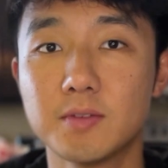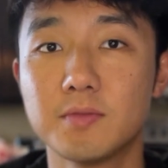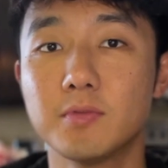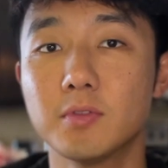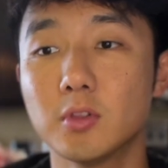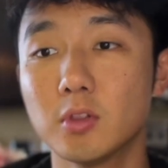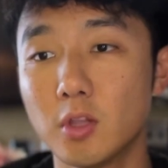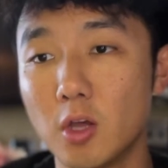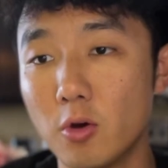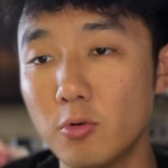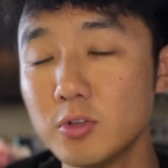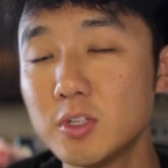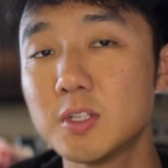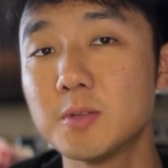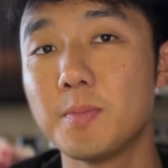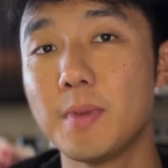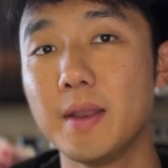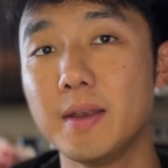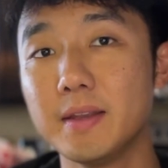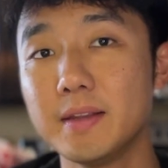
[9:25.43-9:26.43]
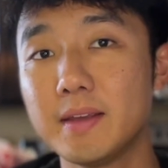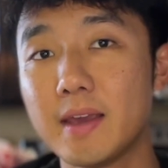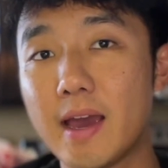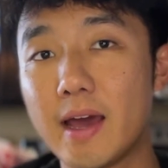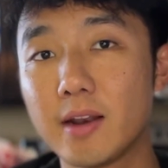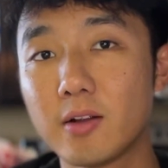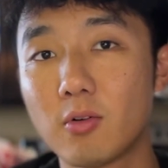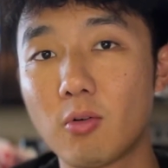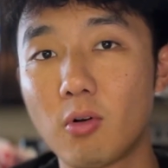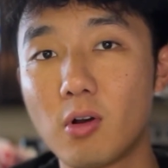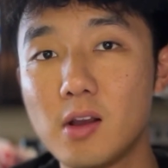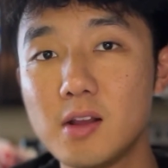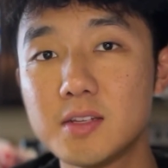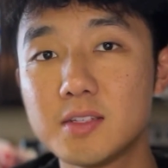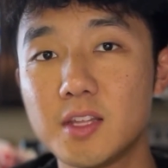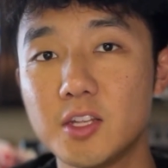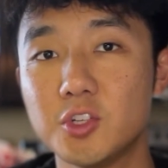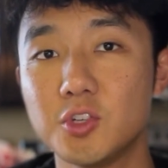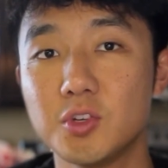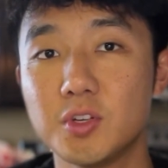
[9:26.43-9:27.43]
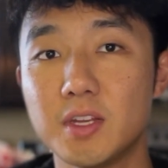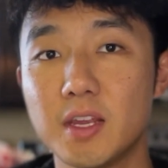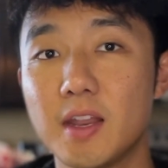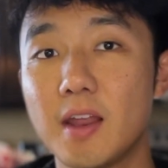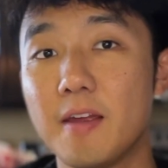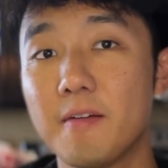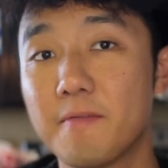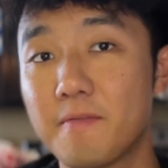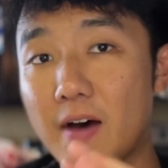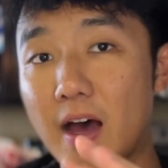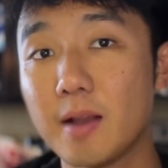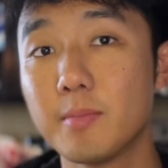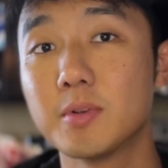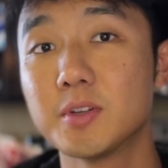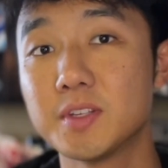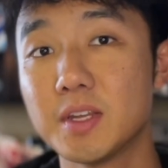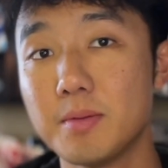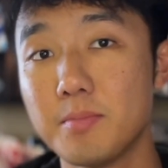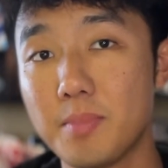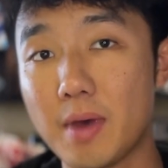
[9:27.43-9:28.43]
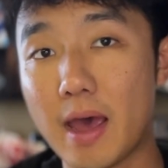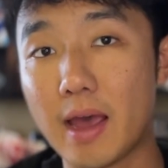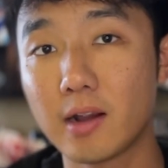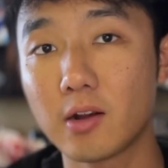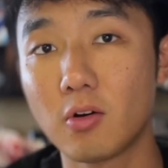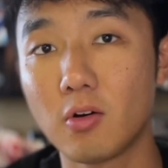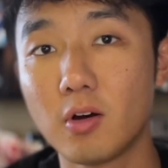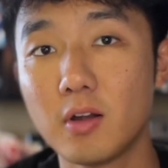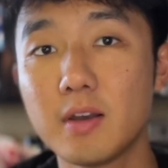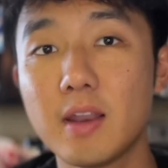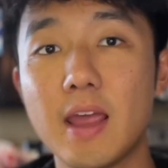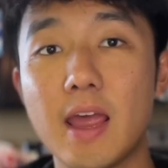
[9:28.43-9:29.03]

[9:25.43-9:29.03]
of low spending categories that you can get a 5% back on